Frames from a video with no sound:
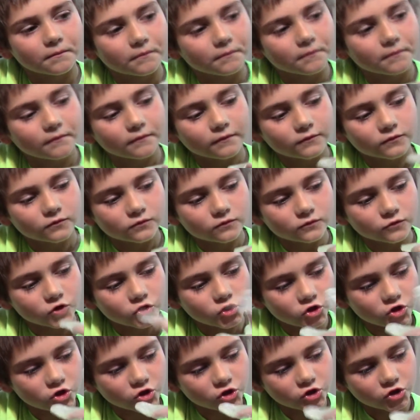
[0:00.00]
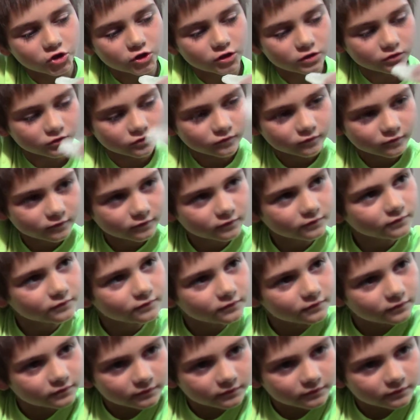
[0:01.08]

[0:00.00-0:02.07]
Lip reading: Alright. What are we going to do with it?